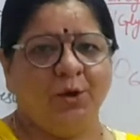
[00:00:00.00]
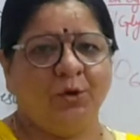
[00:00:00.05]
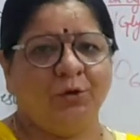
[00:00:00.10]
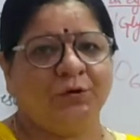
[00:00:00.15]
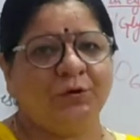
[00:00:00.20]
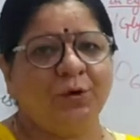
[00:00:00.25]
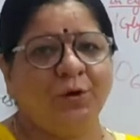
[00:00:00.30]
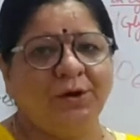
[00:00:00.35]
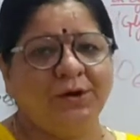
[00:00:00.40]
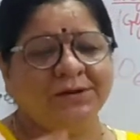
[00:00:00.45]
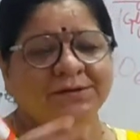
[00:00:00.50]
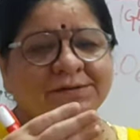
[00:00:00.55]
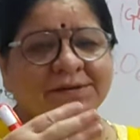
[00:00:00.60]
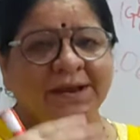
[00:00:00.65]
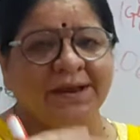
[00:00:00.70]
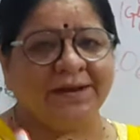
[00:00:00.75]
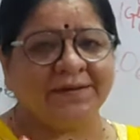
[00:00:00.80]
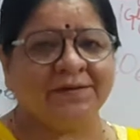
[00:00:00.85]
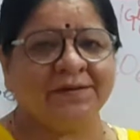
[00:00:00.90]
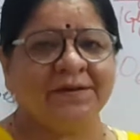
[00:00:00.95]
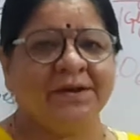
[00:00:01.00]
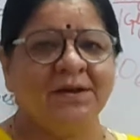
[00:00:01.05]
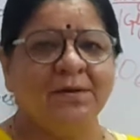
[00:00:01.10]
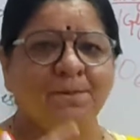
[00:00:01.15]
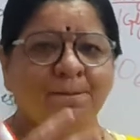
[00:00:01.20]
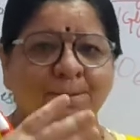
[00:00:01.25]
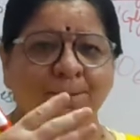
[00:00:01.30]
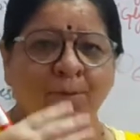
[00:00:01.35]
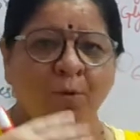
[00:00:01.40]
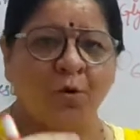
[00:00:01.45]
So it takes
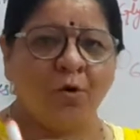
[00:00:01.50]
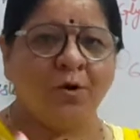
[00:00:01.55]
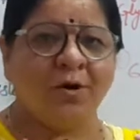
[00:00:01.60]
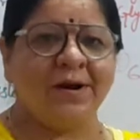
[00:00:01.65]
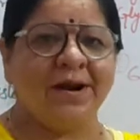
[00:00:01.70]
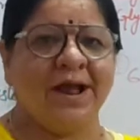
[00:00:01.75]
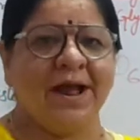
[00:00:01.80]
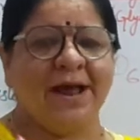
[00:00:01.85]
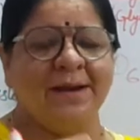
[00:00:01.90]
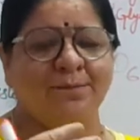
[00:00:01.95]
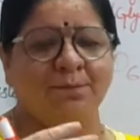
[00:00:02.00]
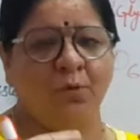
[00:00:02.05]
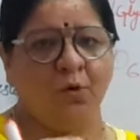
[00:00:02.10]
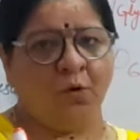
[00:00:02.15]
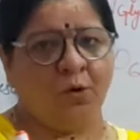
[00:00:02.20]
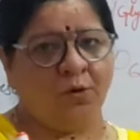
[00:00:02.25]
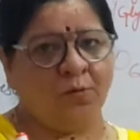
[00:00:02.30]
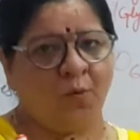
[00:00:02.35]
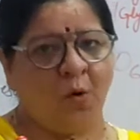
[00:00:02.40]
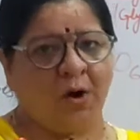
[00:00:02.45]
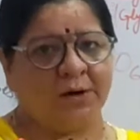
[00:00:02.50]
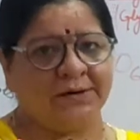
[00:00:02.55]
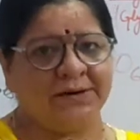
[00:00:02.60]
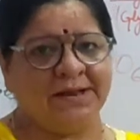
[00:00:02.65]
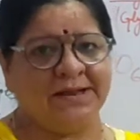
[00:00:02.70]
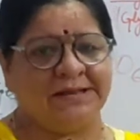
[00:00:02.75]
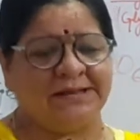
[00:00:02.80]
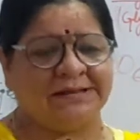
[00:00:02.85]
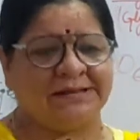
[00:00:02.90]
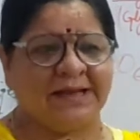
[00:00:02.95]
in more and more water
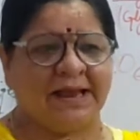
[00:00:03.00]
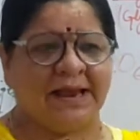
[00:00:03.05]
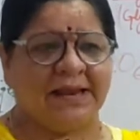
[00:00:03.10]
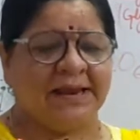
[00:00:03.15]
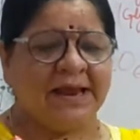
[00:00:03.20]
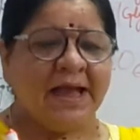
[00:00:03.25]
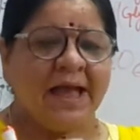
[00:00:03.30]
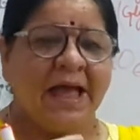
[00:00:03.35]
inside.